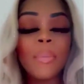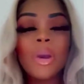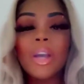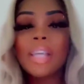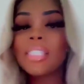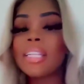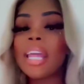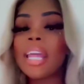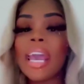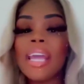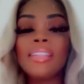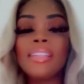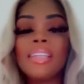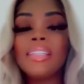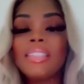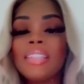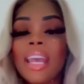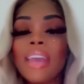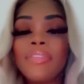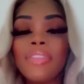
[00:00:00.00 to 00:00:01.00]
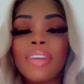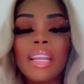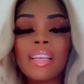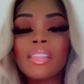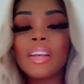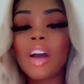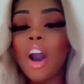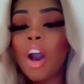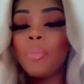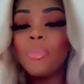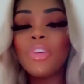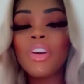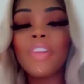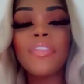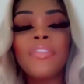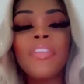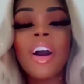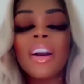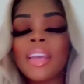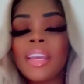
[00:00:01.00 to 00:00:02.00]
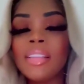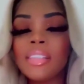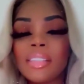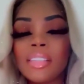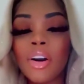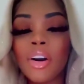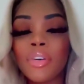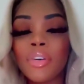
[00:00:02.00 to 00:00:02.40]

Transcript: because at the end of the day, Vanessa, humble your fucking